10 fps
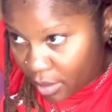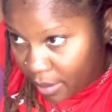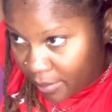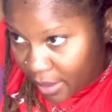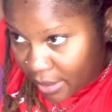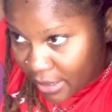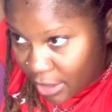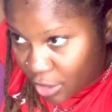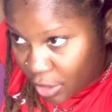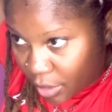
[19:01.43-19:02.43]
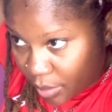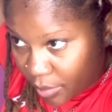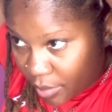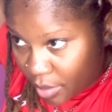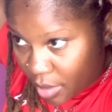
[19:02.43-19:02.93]
bit, because as you
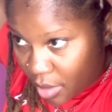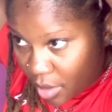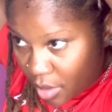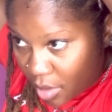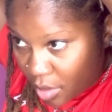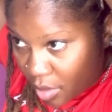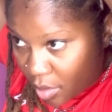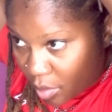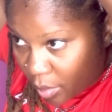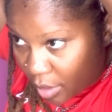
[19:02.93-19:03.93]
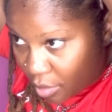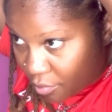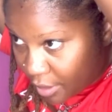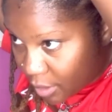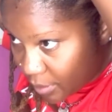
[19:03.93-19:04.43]
know, when you
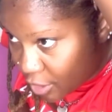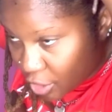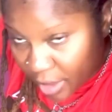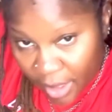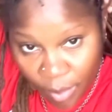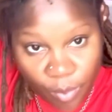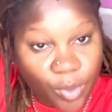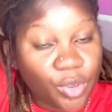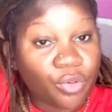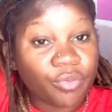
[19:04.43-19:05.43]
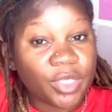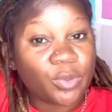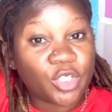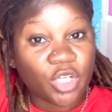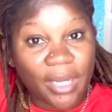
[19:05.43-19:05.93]

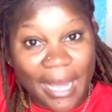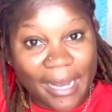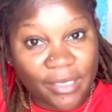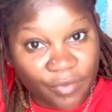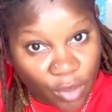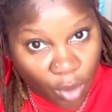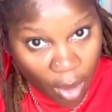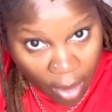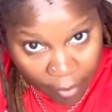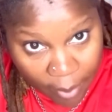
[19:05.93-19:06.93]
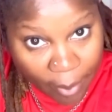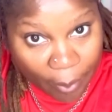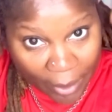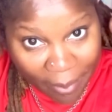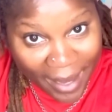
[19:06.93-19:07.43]
retwist your locks, if you don't hurry up and
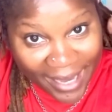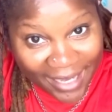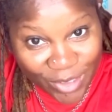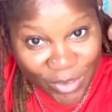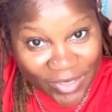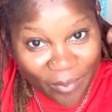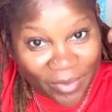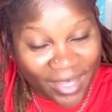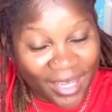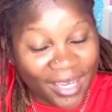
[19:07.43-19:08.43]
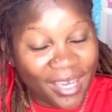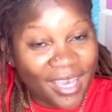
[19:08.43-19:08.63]
put it back into something,